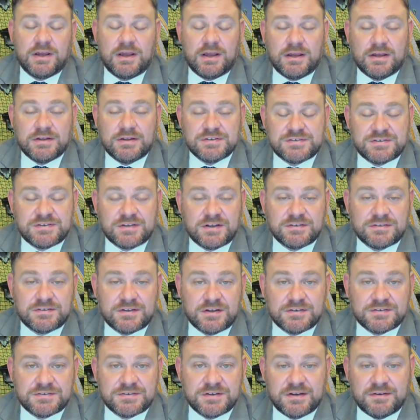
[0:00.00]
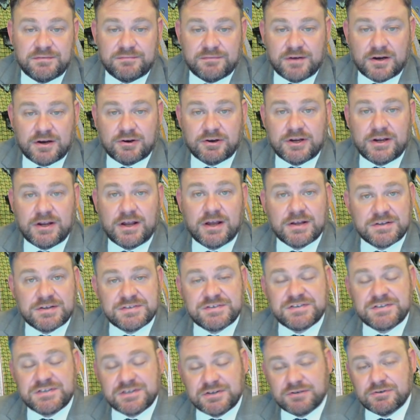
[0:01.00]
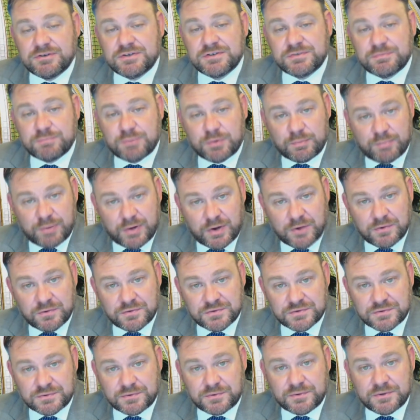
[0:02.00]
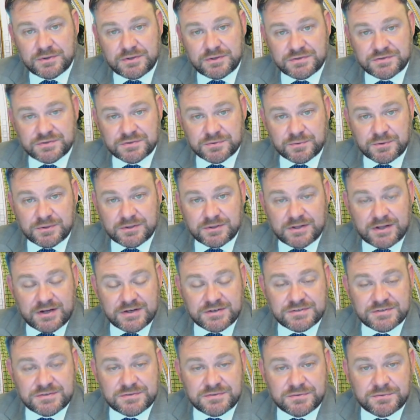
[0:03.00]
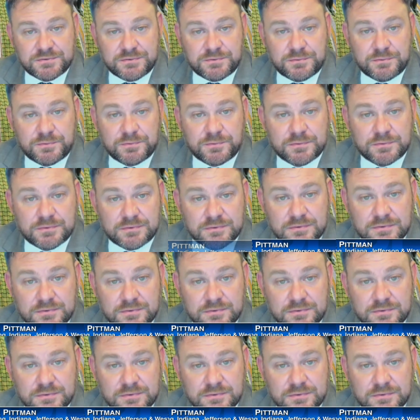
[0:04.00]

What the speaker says: and sent us a very unserious proposal as it relates to